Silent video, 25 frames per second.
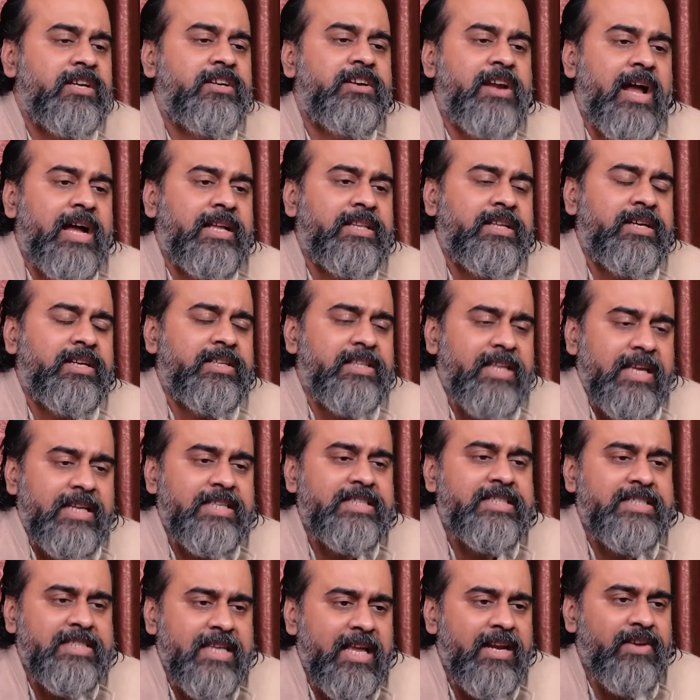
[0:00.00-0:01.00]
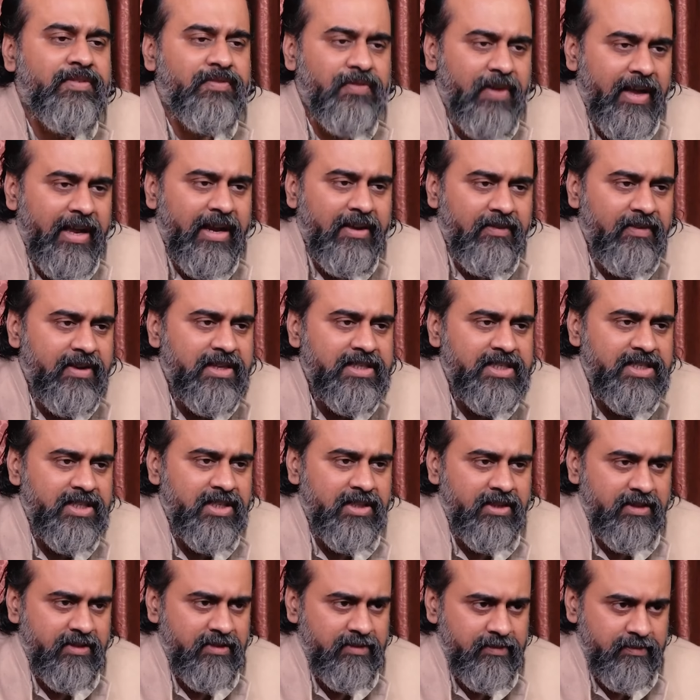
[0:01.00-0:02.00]
rather than
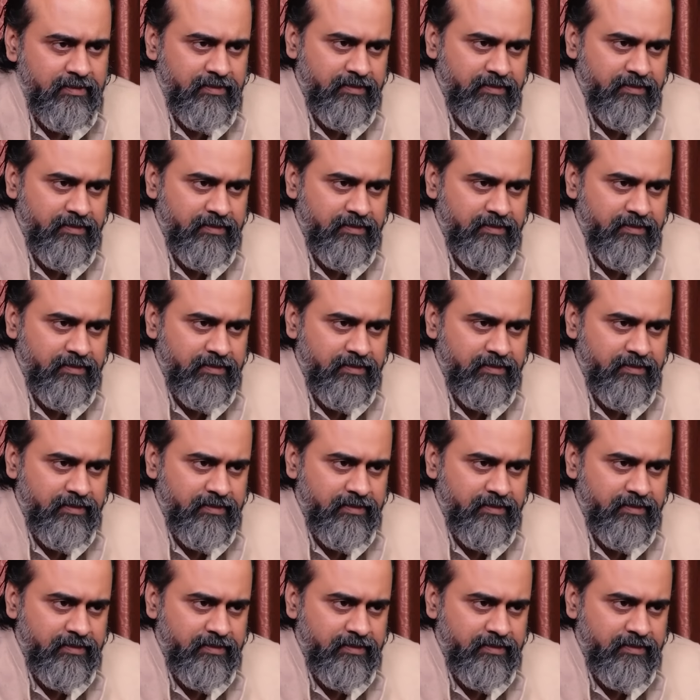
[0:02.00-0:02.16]
self-elevation.